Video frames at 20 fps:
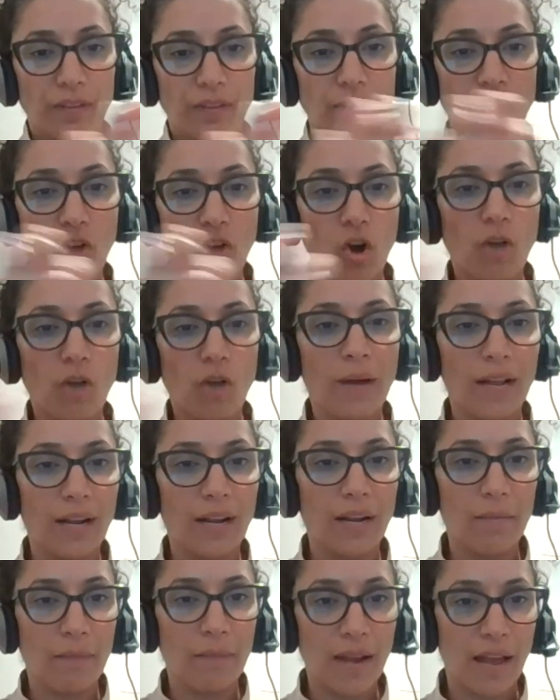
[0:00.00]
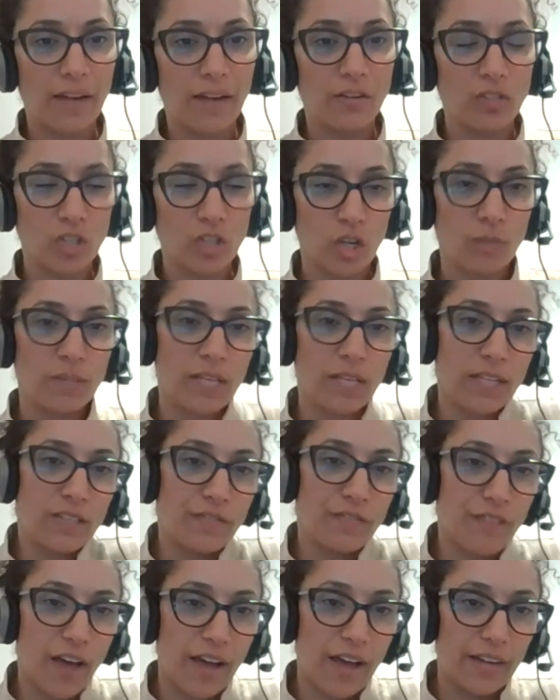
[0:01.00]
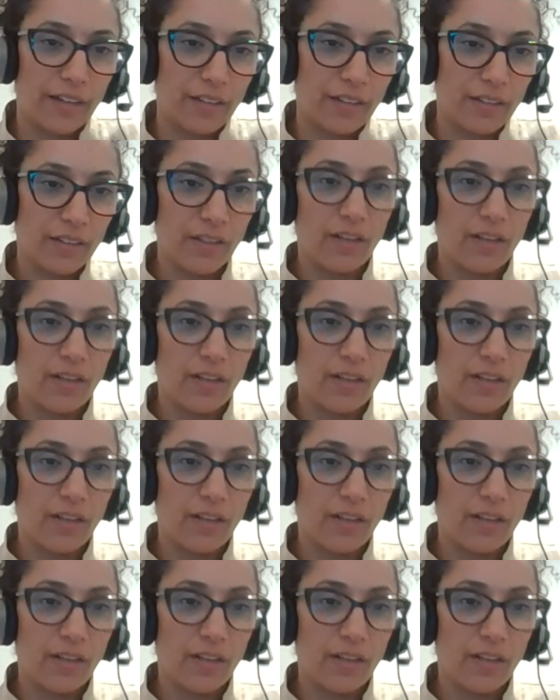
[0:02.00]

normal melanosomes, that's fine.